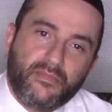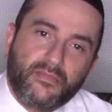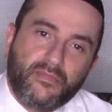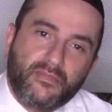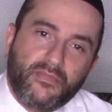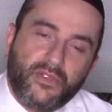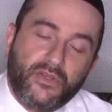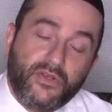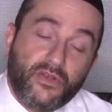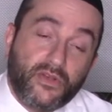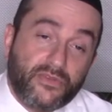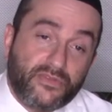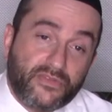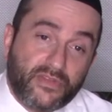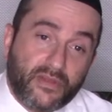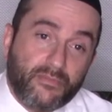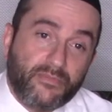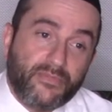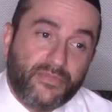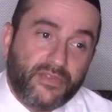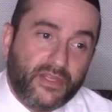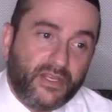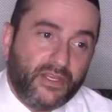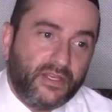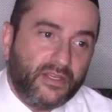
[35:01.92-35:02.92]
You know
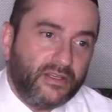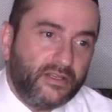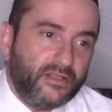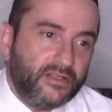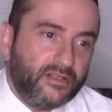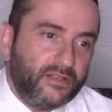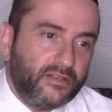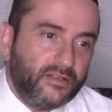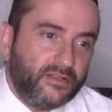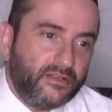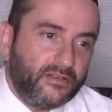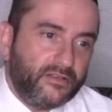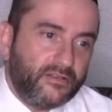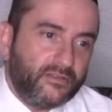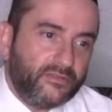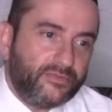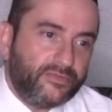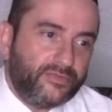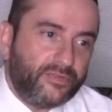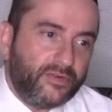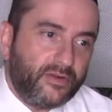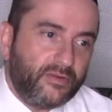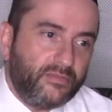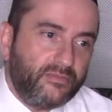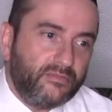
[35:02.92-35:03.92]
something,
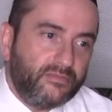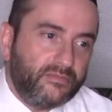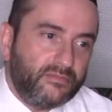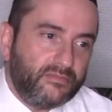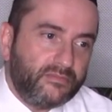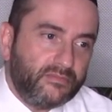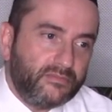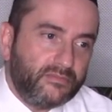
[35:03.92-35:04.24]
from